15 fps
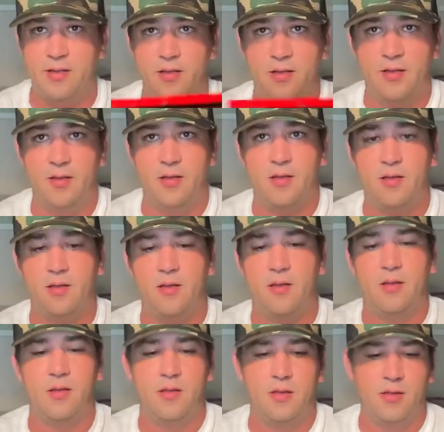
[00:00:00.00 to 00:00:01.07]

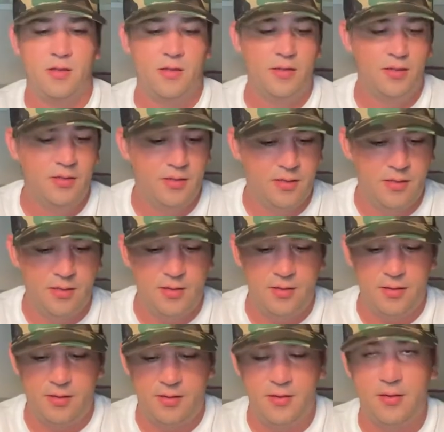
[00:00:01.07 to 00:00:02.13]

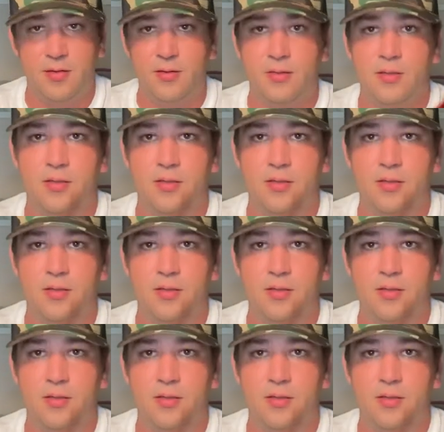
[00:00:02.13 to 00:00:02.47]
Nobody speaks.